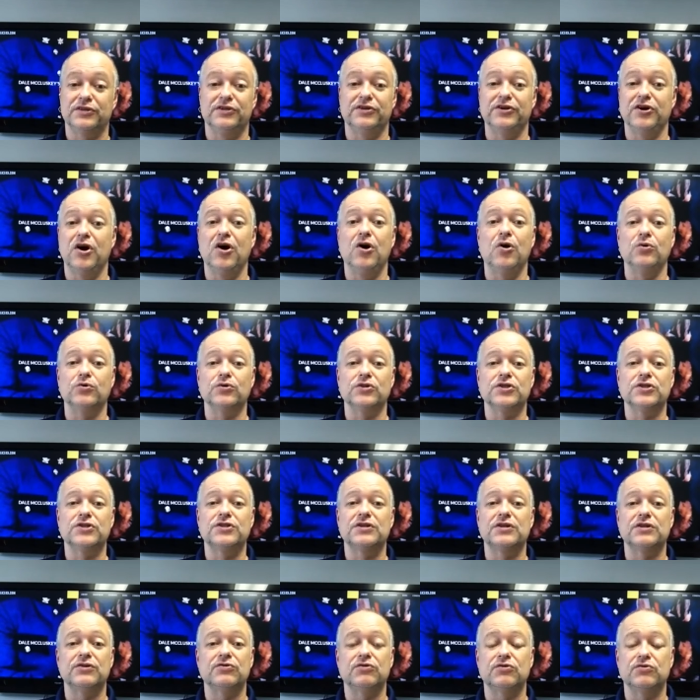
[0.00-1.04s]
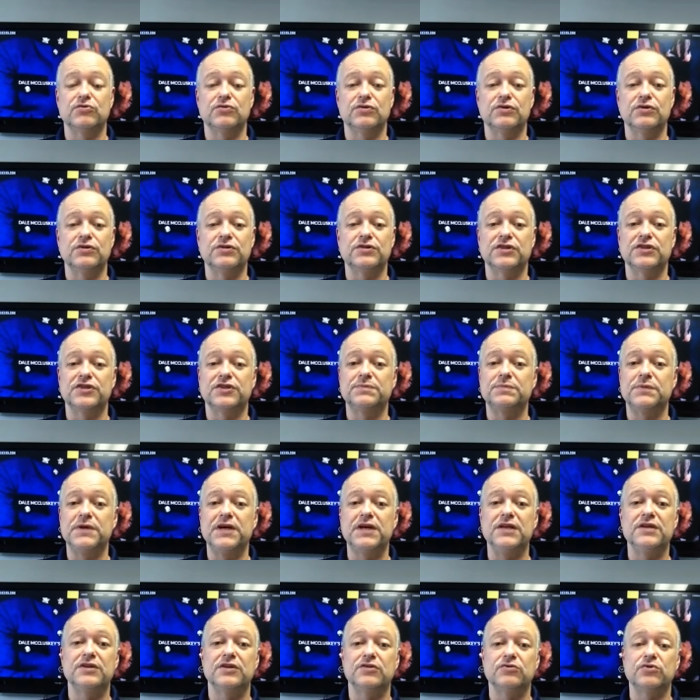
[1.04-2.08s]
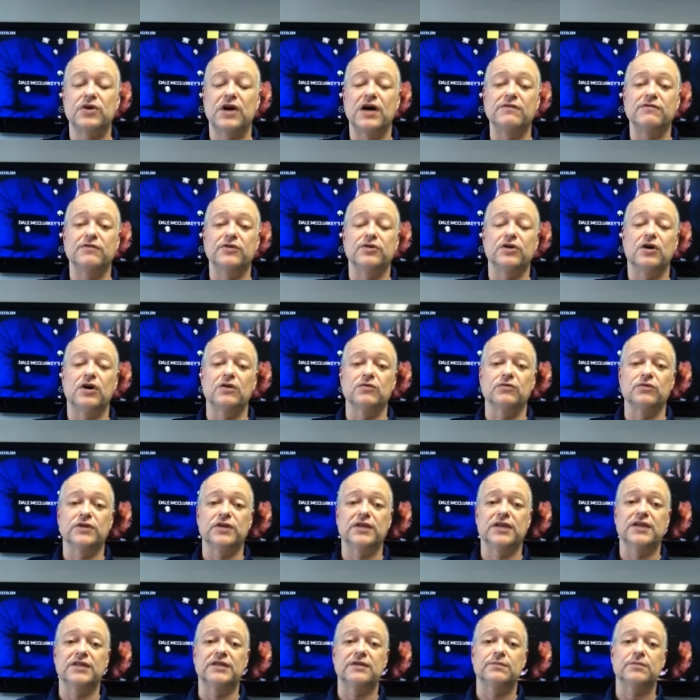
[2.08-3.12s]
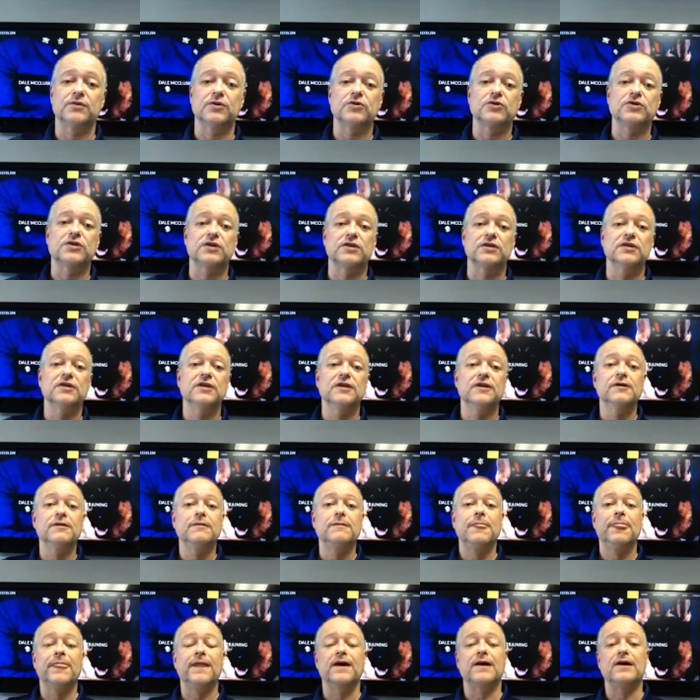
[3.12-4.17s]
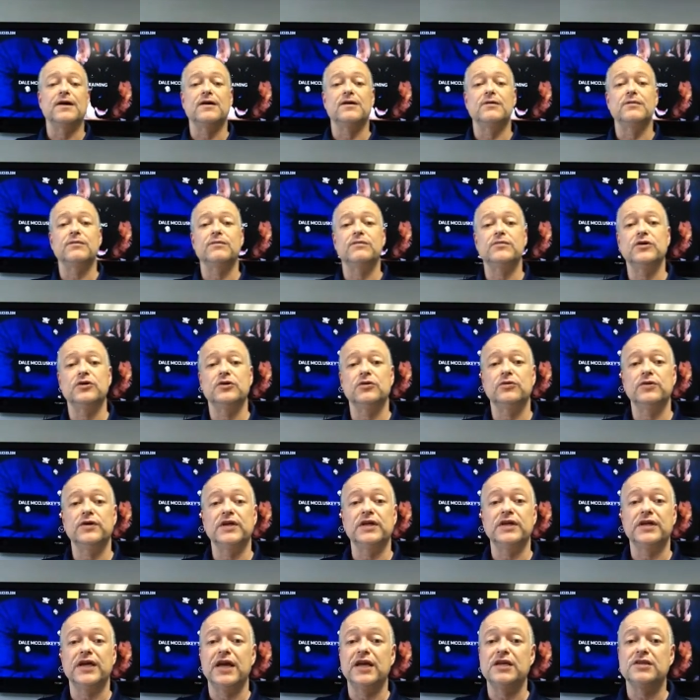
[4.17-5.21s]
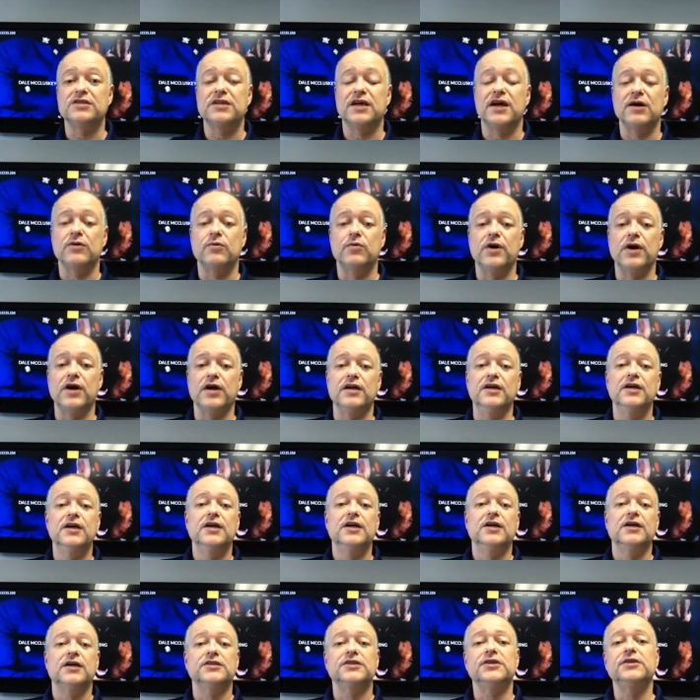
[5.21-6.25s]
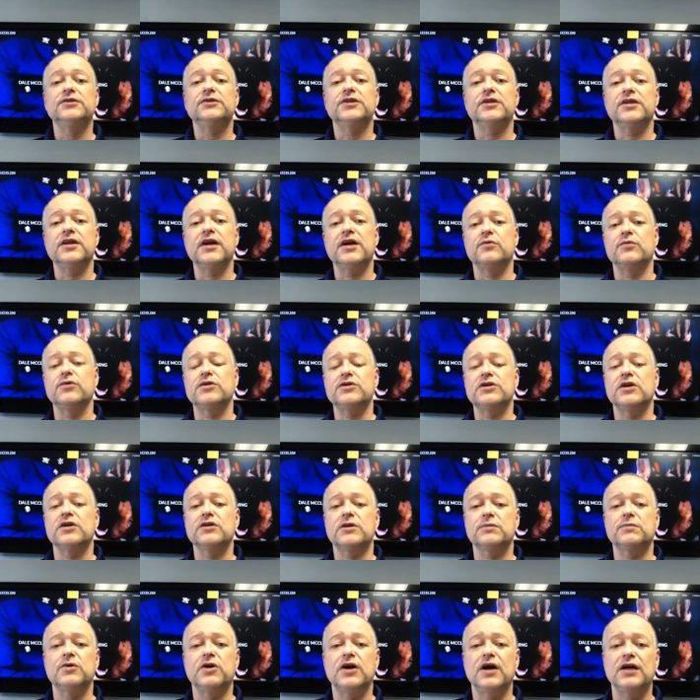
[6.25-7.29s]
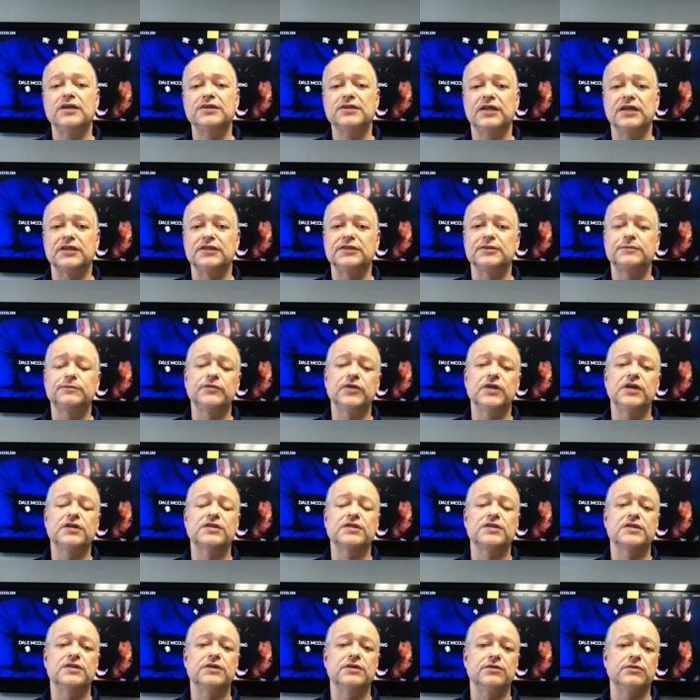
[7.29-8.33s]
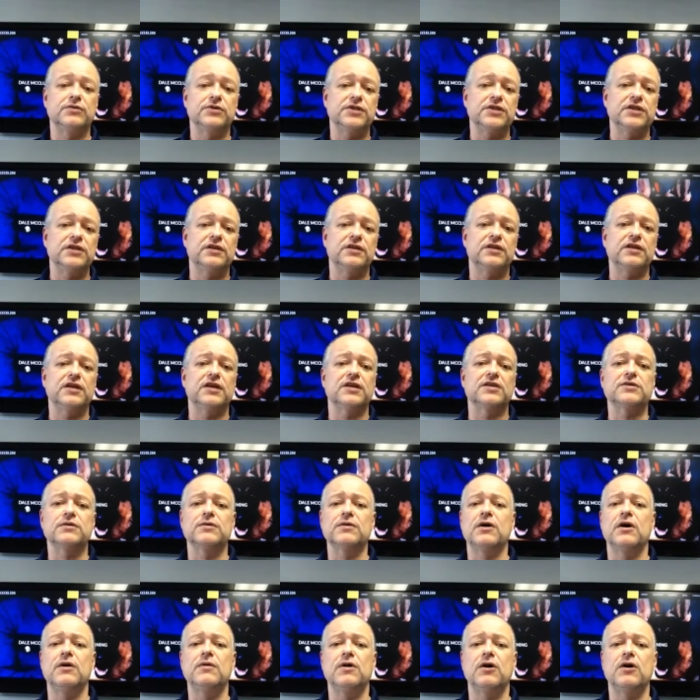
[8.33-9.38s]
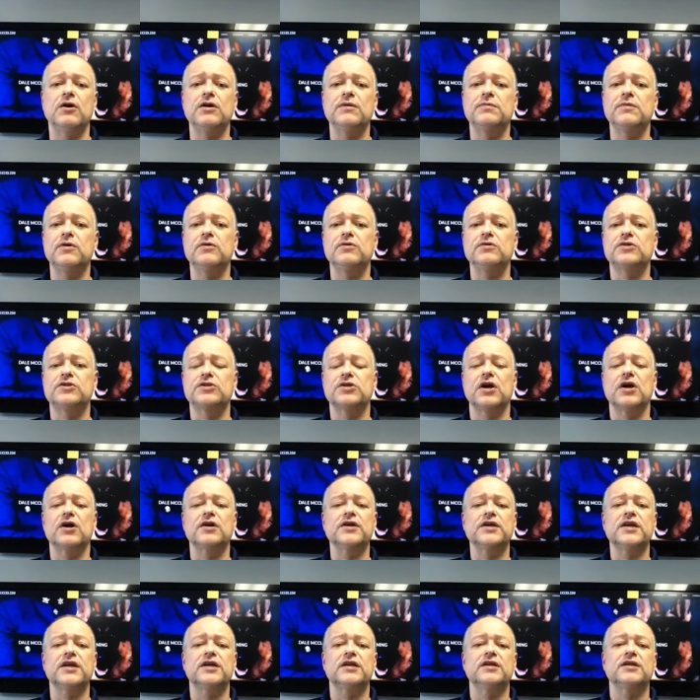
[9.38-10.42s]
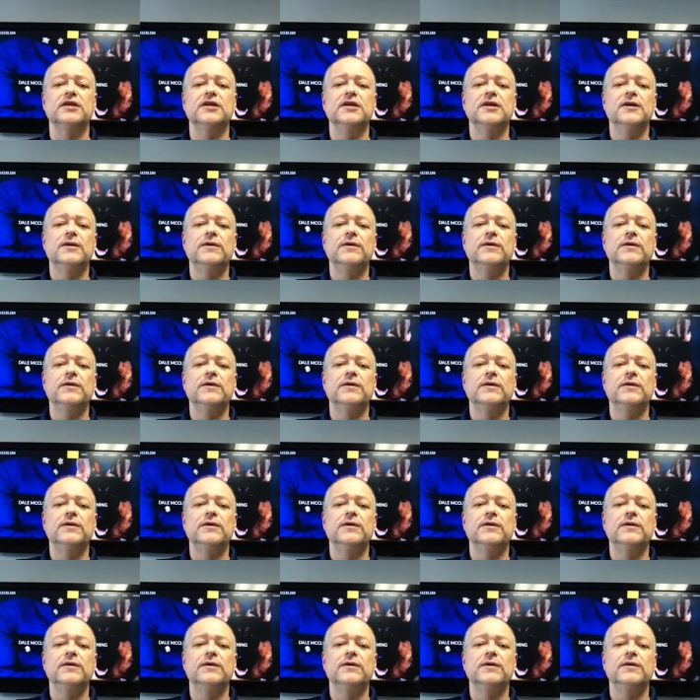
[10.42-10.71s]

go. Just the speed and the drive of the dog really get the person engage that way. Because here's the thing: when you start the process, and you see the thing, it's all about starting it